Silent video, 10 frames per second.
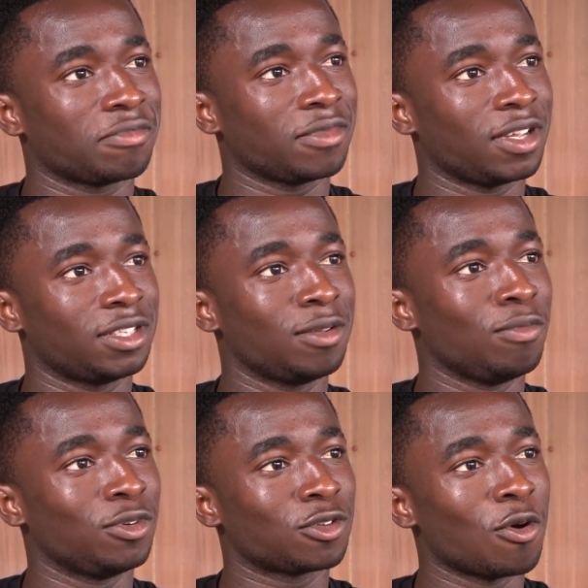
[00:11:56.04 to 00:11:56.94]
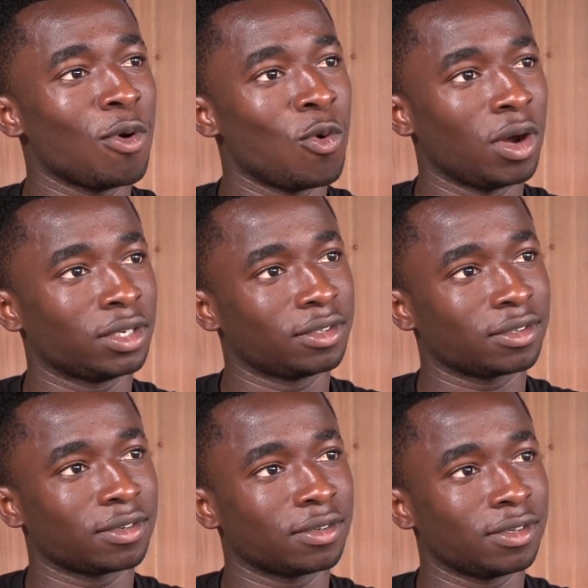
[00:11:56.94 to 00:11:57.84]
that's the most common one
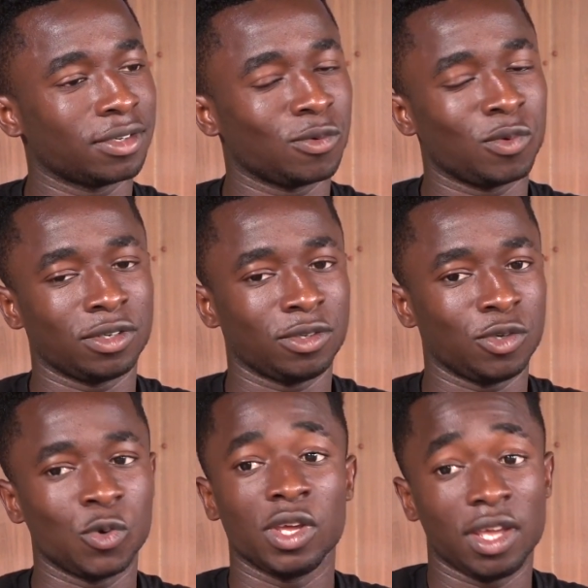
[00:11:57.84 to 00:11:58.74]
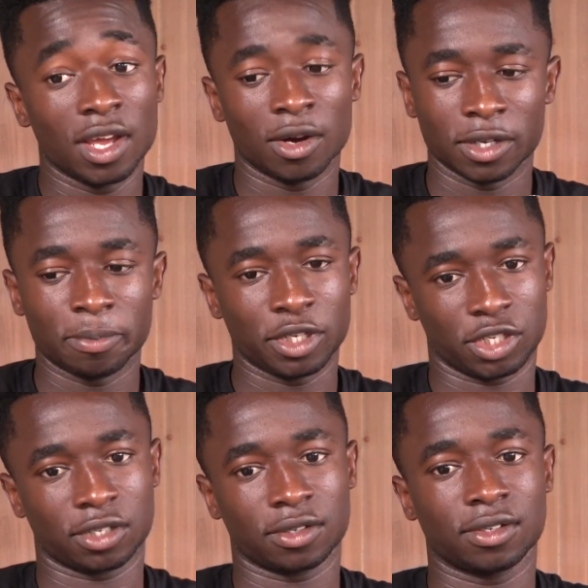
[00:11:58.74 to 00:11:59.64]
when you hear on the
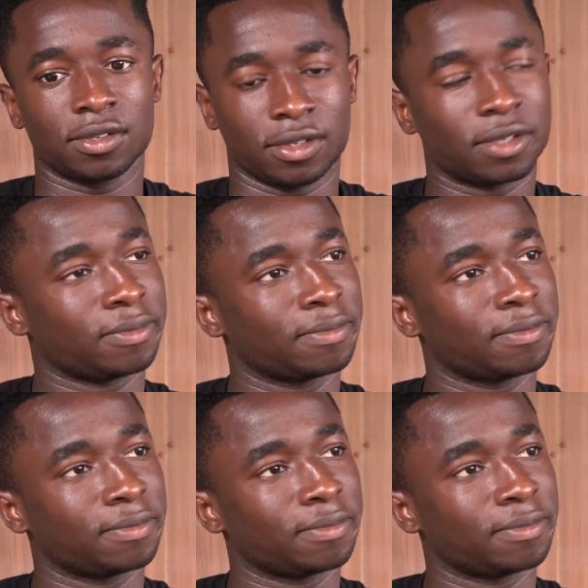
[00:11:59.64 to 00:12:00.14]
pitch, yeah.